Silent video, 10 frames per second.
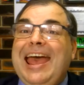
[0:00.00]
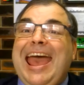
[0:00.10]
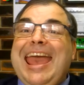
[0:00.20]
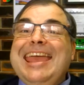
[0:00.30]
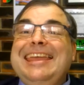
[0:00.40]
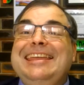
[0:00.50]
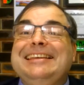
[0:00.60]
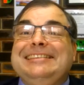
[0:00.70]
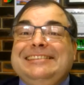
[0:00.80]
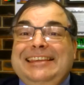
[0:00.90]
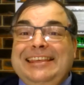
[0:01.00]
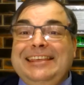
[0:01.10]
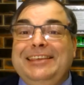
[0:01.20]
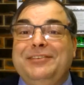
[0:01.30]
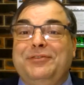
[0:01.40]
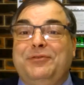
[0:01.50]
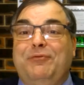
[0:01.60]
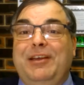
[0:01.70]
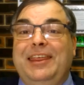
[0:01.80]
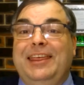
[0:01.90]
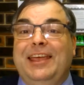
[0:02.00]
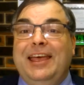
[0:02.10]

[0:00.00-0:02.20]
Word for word: A C three.